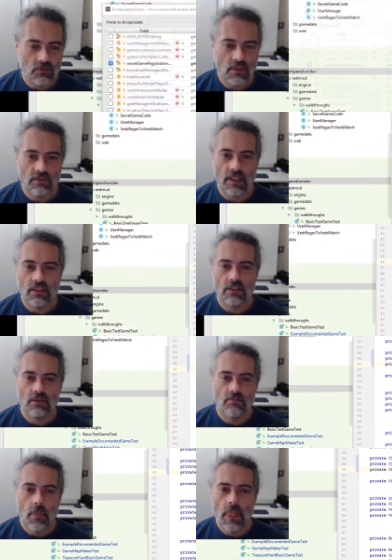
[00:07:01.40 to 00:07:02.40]

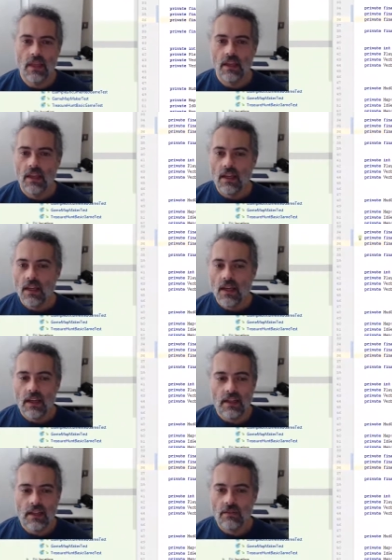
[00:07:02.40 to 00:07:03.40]
refactor.
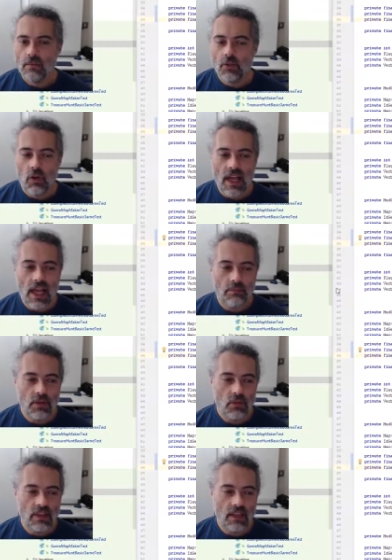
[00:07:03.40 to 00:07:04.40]
And again, if I'm not
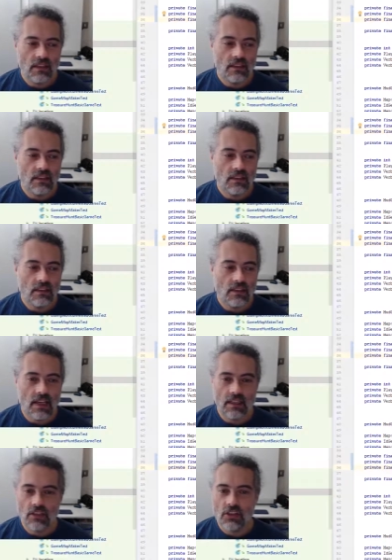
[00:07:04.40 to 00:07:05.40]
happy with anything here,
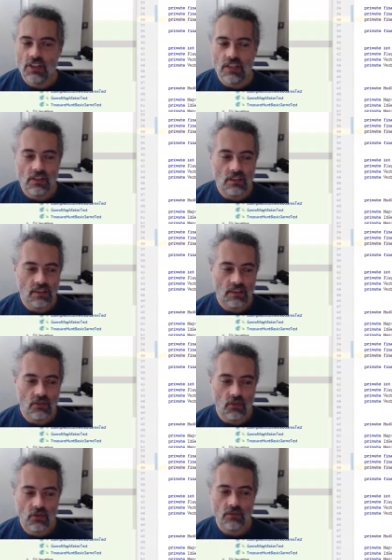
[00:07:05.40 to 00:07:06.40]
I can change it
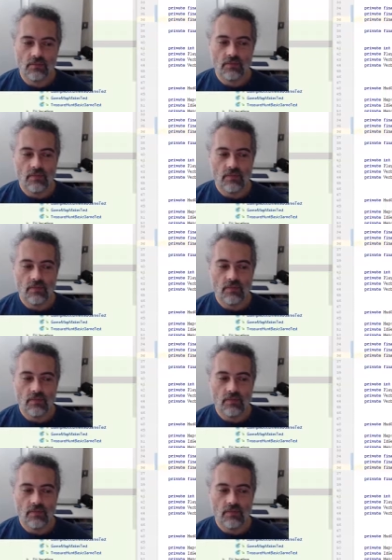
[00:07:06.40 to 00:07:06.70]
later on